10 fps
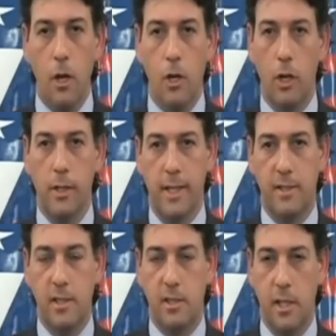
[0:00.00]
currently
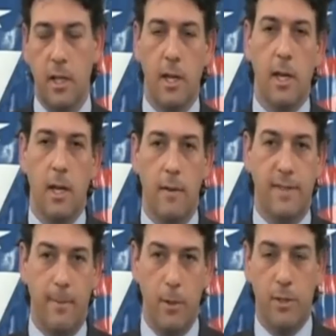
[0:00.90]
existing. If
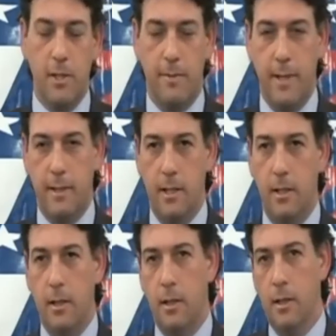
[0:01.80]
somebody was
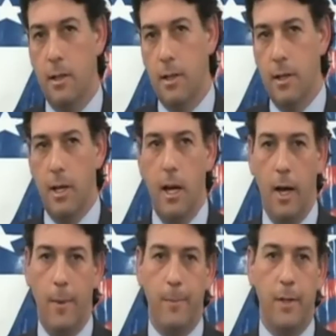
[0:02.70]
convicted,
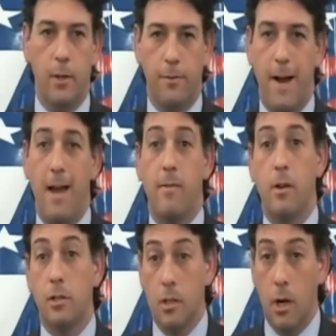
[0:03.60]
um, you know, five
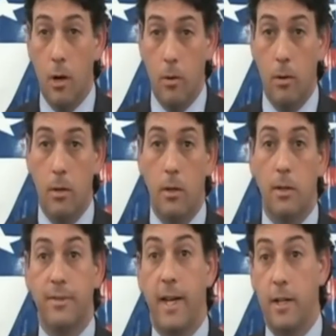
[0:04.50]
years ago,
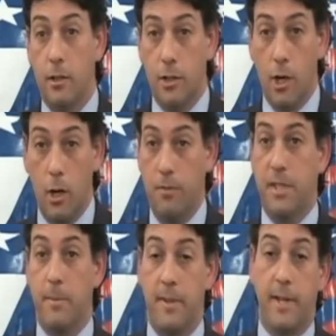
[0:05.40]
10 years ago of
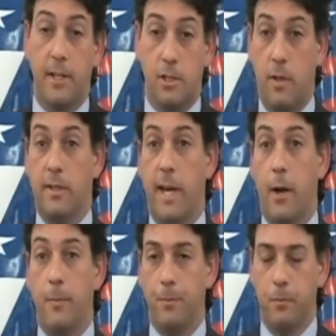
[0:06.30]
something that gets struck
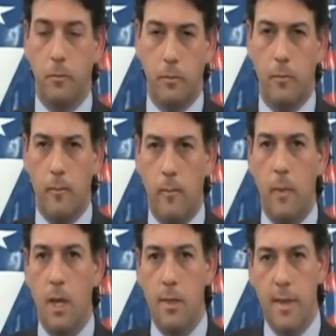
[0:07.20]
down,
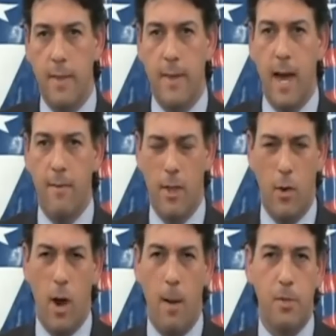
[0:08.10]
then they have
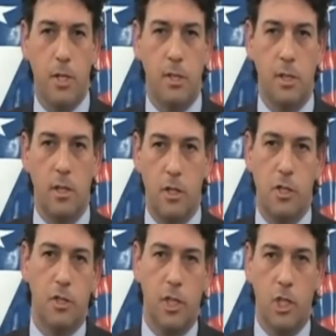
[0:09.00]
other options in their
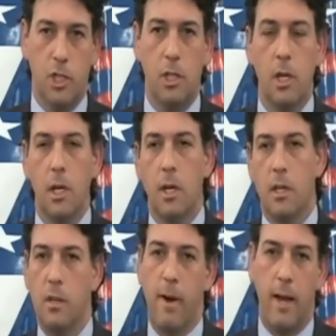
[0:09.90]
jurisdiction.
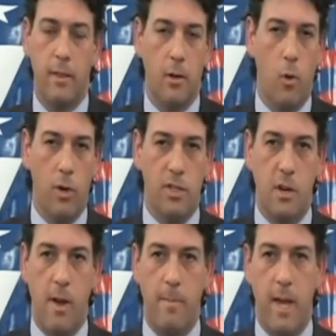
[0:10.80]
They might, the courts
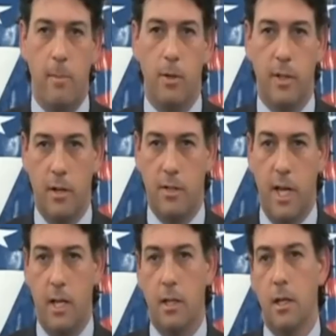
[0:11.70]
there might be able to
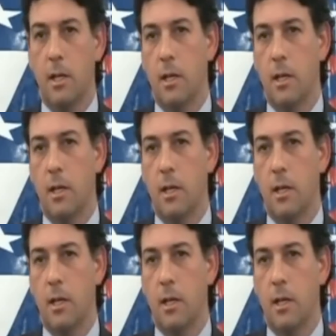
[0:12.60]
entertain